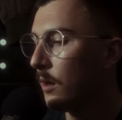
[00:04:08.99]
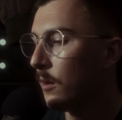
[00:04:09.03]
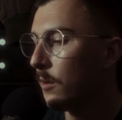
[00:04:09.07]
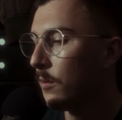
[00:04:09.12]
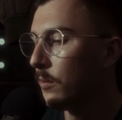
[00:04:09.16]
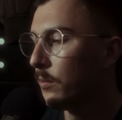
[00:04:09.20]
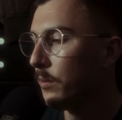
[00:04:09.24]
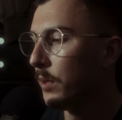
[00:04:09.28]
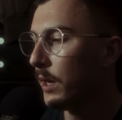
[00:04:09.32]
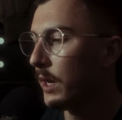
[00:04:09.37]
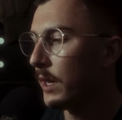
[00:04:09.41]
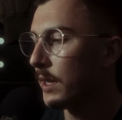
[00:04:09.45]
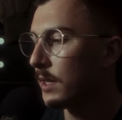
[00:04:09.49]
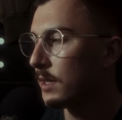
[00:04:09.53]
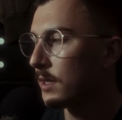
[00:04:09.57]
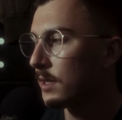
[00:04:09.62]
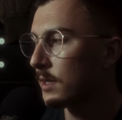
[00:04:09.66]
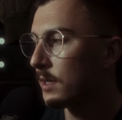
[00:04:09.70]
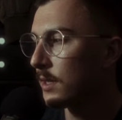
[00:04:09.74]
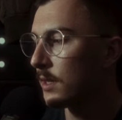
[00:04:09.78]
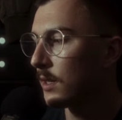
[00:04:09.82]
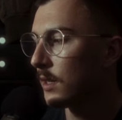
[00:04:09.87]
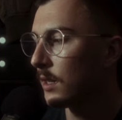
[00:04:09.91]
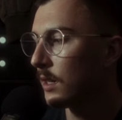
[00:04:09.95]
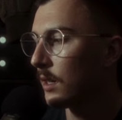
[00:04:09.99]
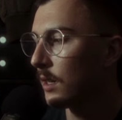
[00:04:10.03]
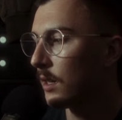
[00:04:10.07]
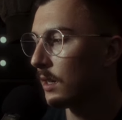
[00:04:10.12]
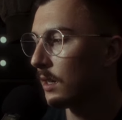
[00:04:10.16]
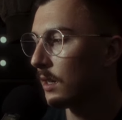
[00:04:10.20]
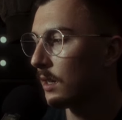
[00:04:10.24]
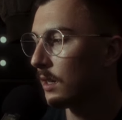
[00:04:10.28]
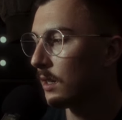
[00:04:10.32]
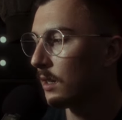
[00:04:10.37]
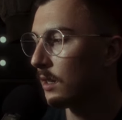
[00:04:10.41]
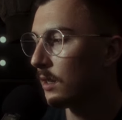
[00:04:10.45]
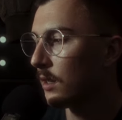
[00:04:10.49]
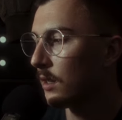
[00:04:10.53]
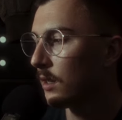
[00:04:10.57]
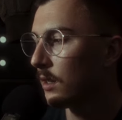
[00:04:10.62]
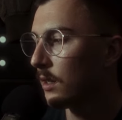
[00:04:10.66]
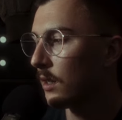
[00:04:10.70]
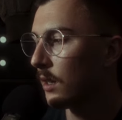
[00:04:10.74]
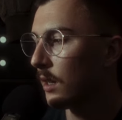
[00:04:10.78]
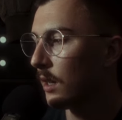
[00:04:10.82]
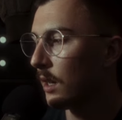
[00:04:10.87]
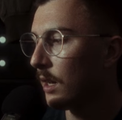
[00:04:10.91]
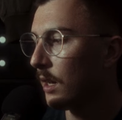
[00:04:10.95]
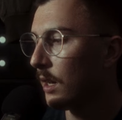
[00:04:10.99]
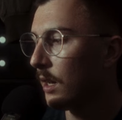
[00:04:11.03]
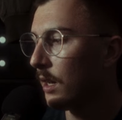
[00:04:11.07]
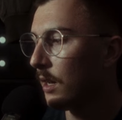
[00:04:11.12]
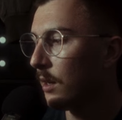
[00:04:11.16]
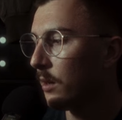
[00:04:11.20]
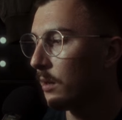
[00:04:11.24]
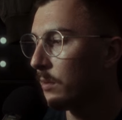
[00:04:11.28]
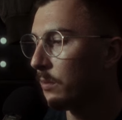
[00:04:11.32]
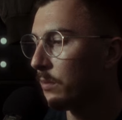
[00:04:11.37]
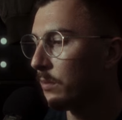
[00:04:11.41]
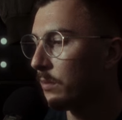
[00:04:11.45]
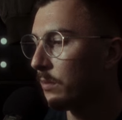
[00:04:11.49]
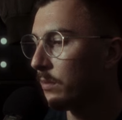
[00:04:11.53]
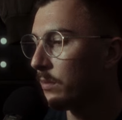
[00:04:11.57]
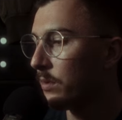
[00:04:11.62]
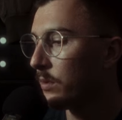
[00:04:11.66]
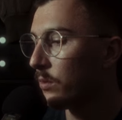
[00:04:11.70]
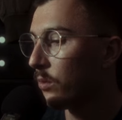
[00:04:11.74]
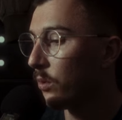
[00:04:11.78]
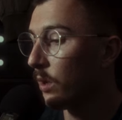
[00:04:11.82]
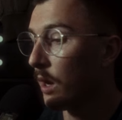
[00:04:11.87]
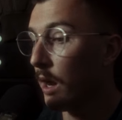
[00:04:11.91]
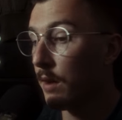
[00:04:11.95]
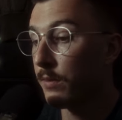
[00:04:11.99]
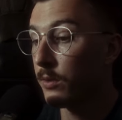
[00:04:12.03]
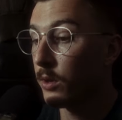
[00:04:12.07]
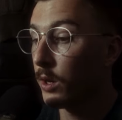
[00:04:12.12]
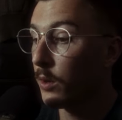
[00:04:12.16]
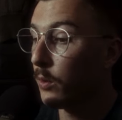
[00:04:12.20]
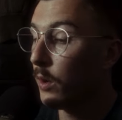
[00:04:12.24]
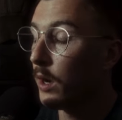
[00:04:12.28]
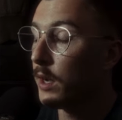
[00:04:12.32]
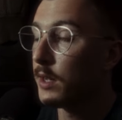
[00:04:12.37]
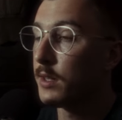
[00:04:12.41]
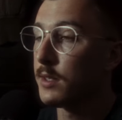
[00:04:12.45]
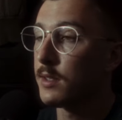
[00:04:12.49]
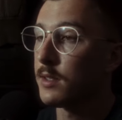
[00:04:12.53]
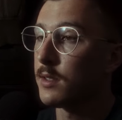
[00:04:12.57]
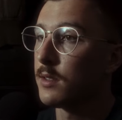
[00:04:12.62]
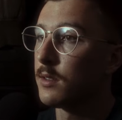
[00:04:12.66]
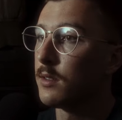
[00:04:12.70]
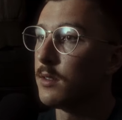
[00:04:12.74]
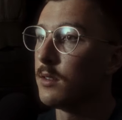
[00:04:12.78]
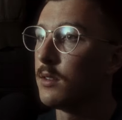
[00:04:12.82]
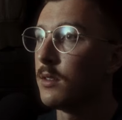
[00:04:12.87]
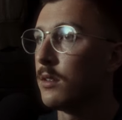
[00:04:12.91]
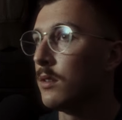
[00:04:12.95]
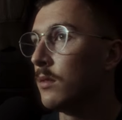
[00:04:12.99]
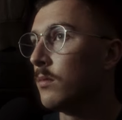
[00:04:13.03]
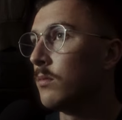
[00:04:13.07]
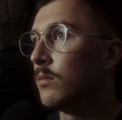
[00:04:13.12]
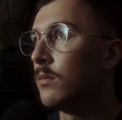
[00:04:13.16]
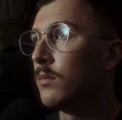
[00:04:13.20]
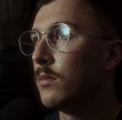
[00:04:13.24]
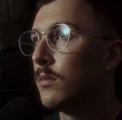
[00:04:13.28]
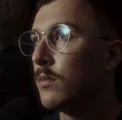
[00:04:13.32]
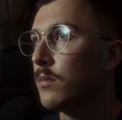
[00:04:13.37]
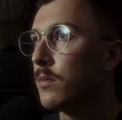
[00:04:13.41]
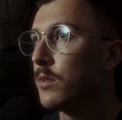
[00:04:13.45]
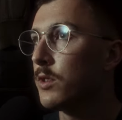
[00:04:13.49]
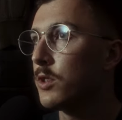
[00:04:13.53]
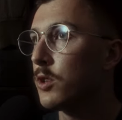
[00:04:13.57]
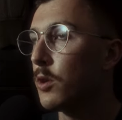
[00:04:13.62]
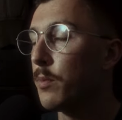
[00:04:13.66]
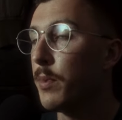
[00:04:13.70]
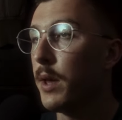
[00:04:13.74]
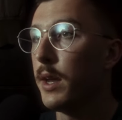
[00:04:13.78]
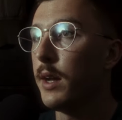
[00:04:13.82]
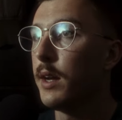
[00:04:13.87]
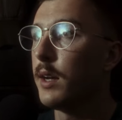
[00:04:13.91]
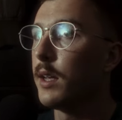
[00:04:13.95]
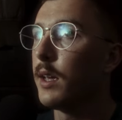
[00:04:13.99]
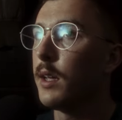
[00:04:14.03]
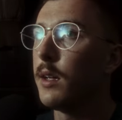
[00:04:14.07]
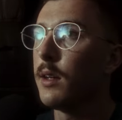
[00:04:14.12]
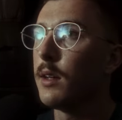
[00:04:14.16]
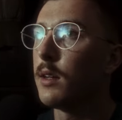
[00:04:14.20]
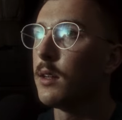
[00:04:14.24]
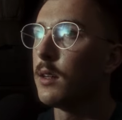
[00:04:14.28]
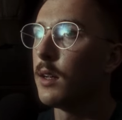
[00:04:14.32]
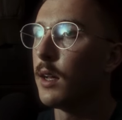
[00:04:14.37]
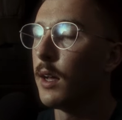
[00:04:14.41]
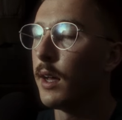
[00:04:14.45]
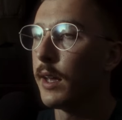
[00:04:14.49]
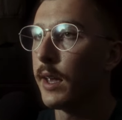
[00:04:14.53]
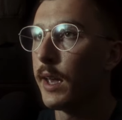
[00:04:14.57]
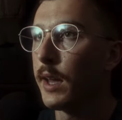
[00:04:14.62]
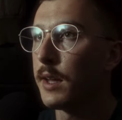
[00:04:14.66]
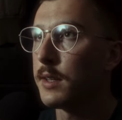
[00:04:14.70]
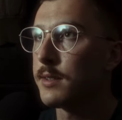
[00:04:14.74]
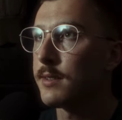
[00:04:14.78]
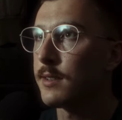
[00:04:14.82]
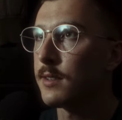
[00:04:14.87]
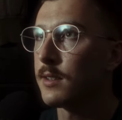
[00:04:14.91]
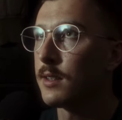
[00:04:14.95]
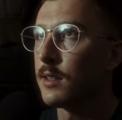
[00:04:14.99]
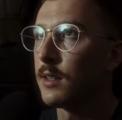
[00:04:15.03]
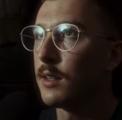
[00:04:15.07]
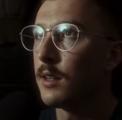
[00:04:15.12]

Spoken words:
But whatever it was, stupidity, I guess,